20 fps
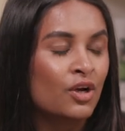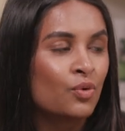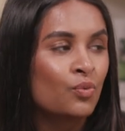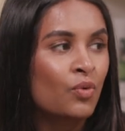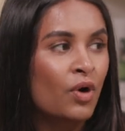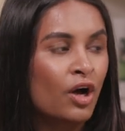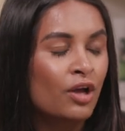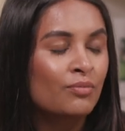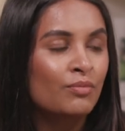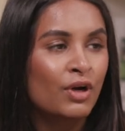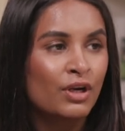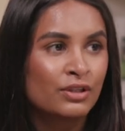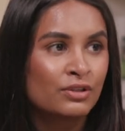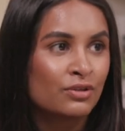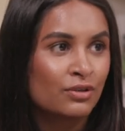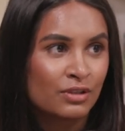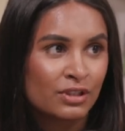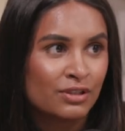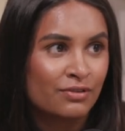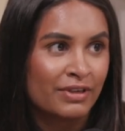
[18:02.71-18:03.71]
Why am I
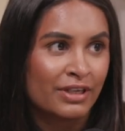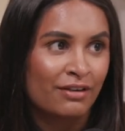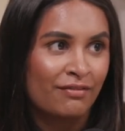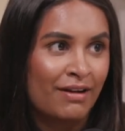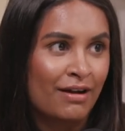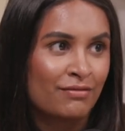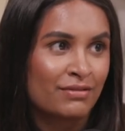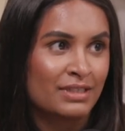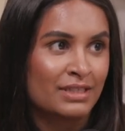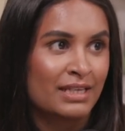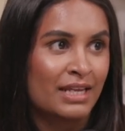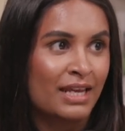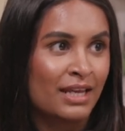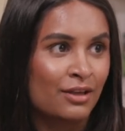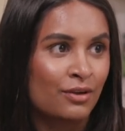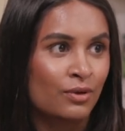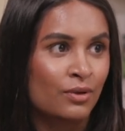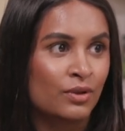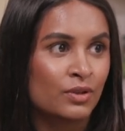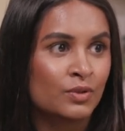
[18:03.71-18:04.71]
tottering around in
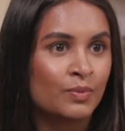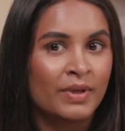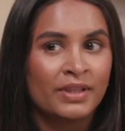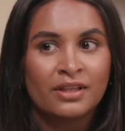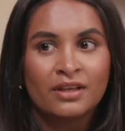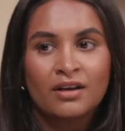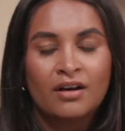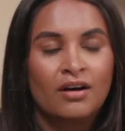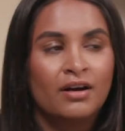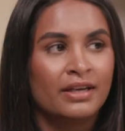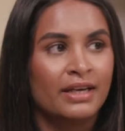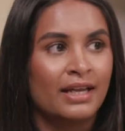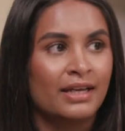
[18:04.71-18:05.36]
heels when the guy